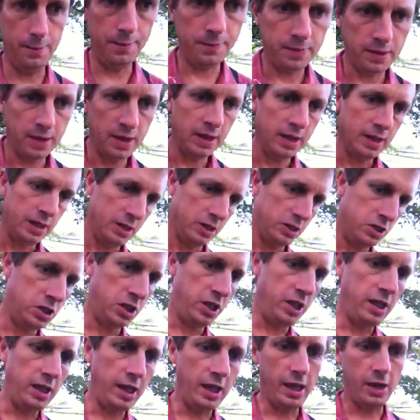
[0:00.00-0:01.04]

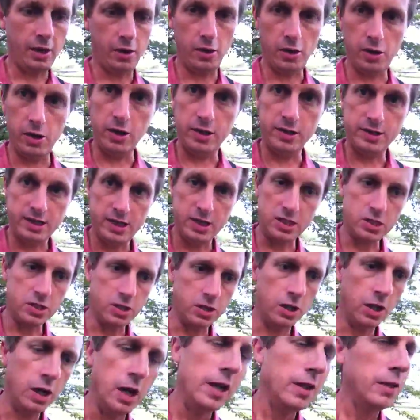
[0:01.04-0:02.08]
She and her
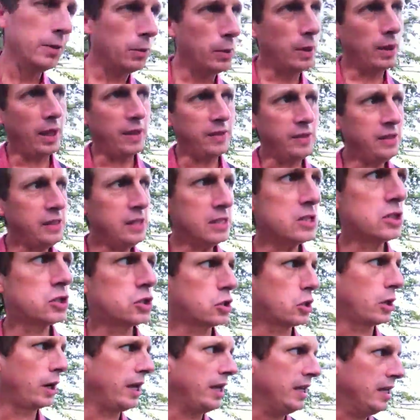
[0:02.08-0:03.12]
sister, well, I think this
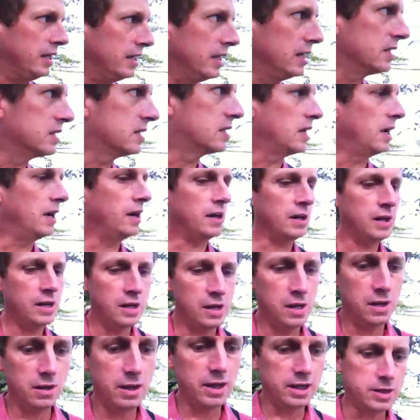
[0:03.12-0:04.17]
trait is
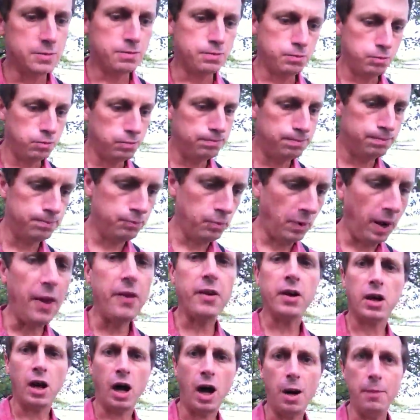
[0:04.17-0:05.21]

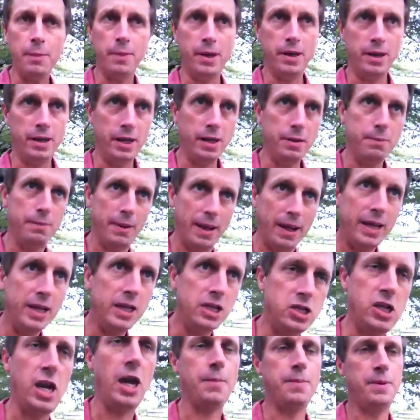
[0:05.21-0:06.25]
rather common in
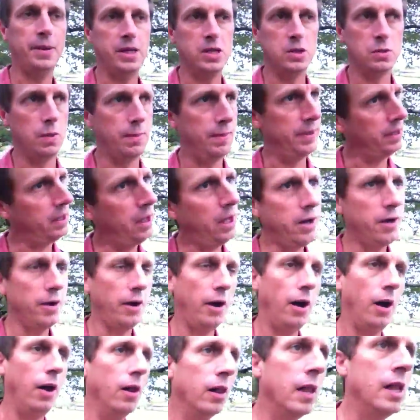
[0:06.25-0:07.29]
many Japanese women, not
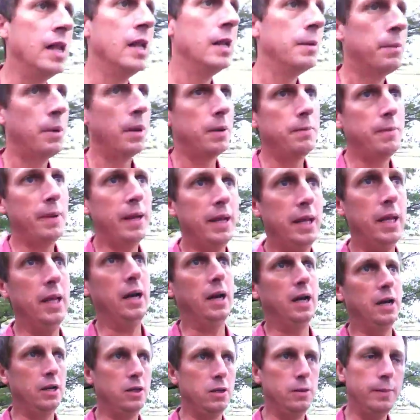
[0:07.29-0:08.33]
all, but many.
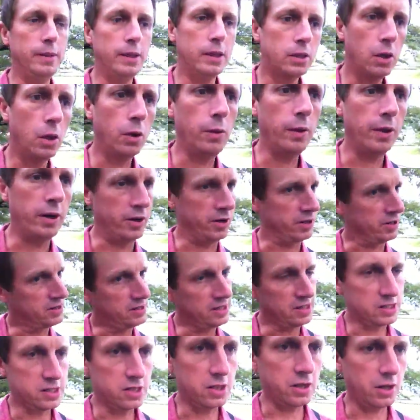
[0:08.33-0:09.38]
Yumiko and her
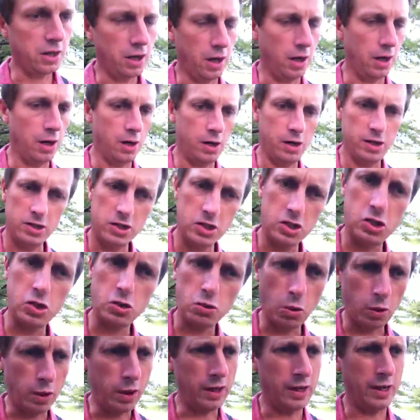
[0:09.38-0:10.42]
sister are
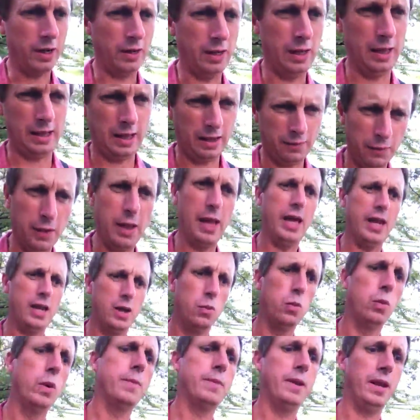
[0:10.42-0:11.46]
extraordinarily
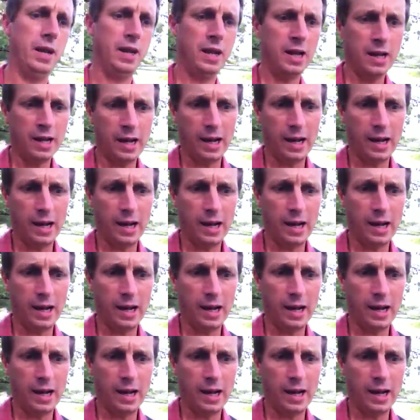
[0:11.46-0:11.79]
level-headed women.